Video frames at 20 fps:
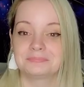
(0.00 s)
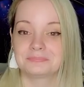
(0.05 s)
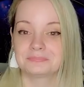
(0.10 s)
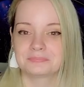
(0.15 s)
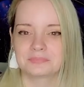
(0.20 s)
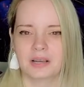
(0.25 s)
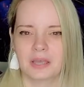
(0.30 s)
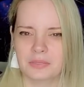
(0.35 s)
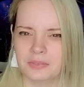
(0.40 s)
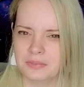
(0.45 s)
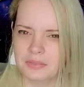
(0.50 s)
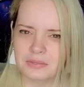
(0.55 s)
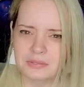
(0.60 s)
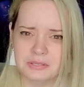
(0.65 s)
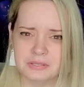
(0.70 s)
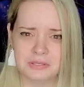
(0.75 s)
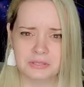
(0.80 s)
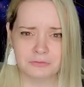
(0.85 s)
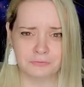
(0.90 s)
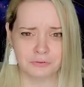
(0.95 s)
I think this
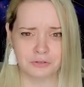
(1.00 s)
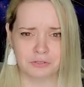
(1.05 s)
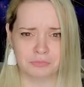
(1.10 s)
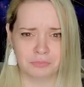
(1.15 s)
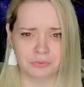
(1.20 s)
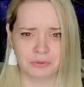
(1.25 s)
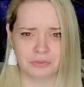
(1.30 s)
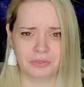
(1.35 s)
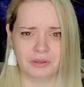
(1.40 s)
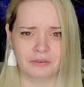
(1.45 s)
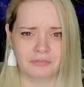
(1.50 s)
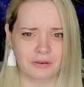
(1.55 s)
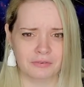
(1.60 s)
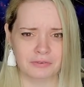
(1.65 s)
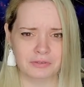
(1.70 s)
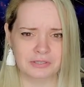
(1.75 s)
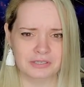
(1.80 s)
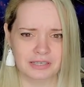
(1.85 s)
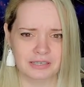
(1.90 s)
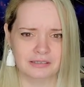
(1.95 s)
is the first book that I've ever
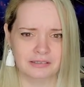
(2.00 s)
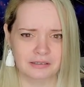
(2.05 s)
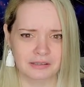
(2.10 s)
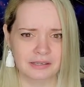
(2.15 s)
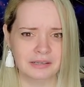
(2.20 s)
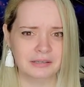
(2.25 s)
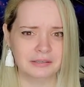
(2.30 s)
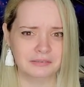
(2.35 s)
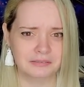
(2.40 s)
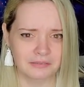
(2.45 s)
said, like,